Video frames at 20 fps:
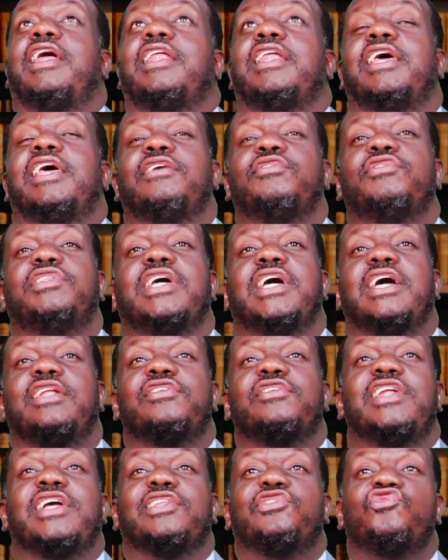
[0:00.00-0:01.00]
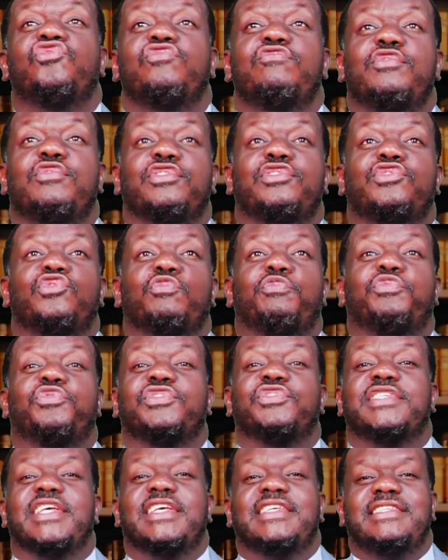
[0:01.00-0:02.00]
he'll take another two months to
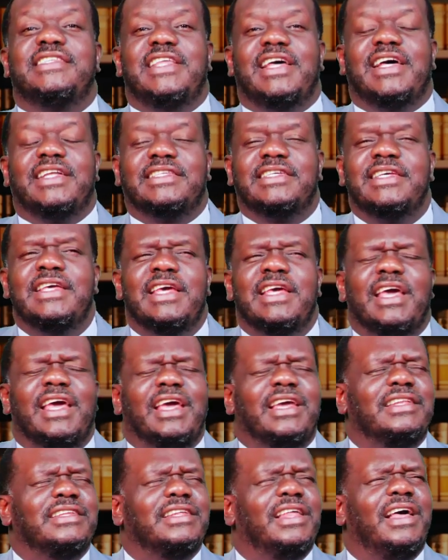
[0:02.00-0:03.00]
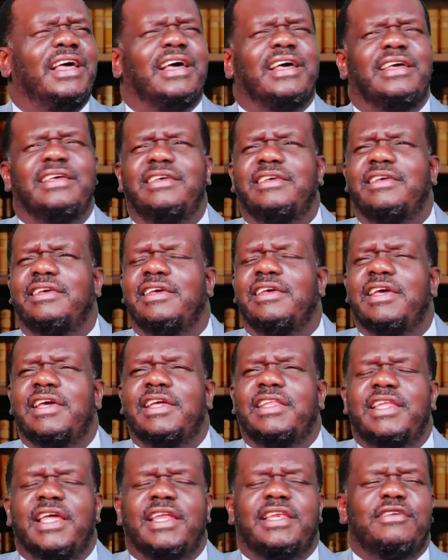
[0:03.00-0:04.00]
process that, and uh,
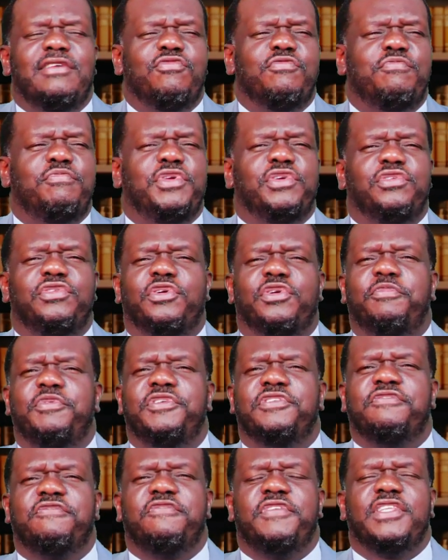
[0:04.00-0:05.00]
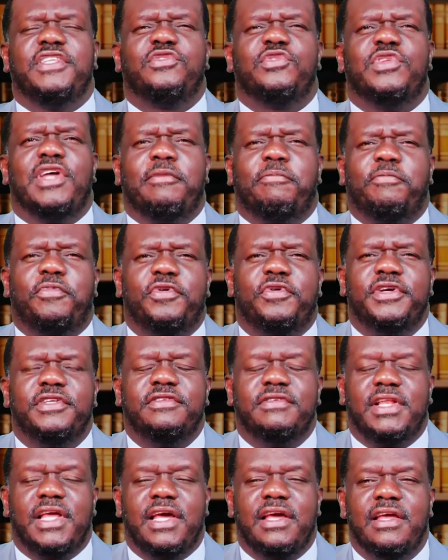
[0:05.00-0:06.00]
then he'll build up his faith to that point.
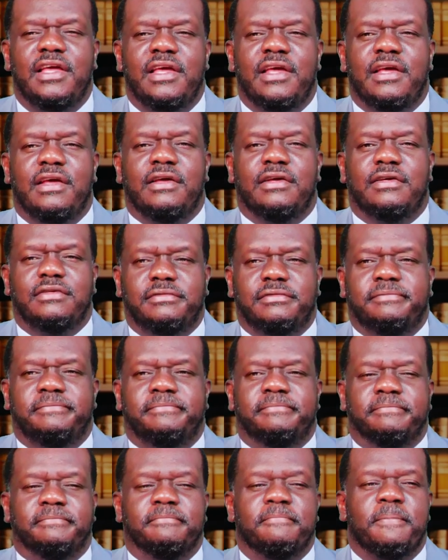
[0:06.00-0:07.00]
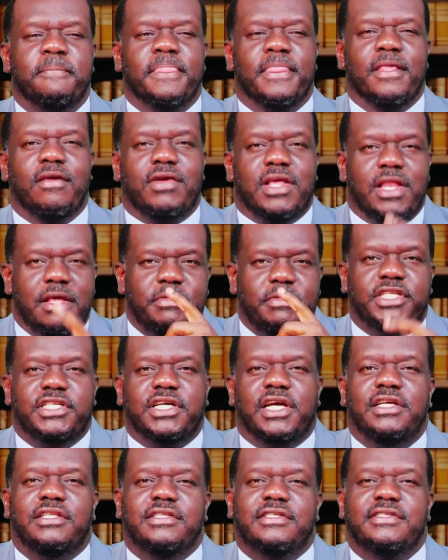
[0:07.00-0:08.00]
You're like, hmm, okay, let me
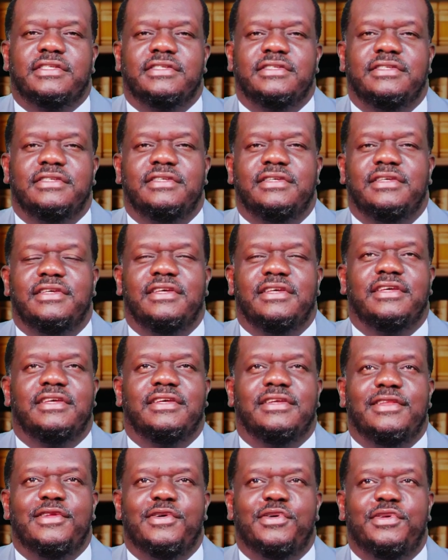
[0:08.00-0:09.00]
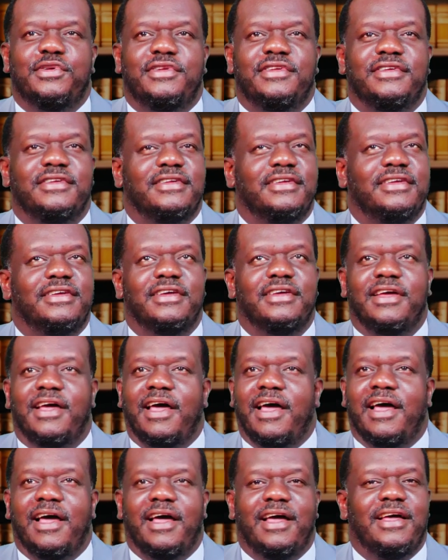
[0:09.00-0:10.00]
try it. Lord,
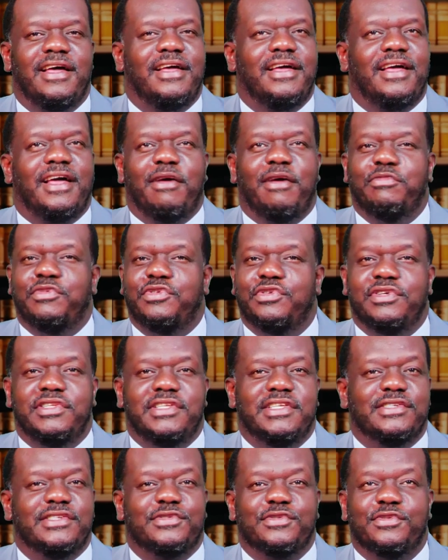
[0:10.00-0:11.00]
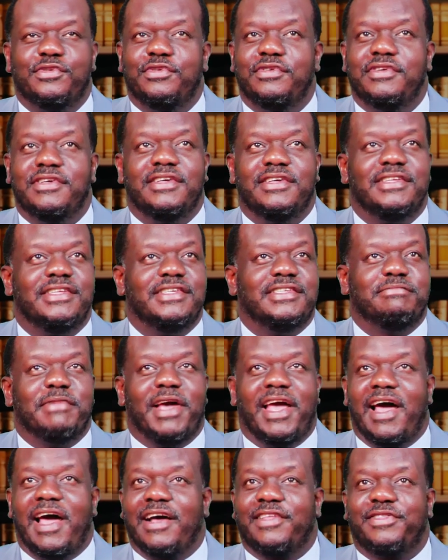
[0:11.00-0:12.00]
ah, I'm doing this, so oh. this is my
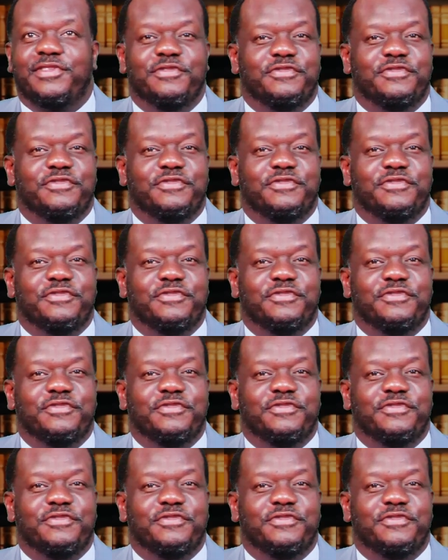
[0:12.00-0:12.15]
act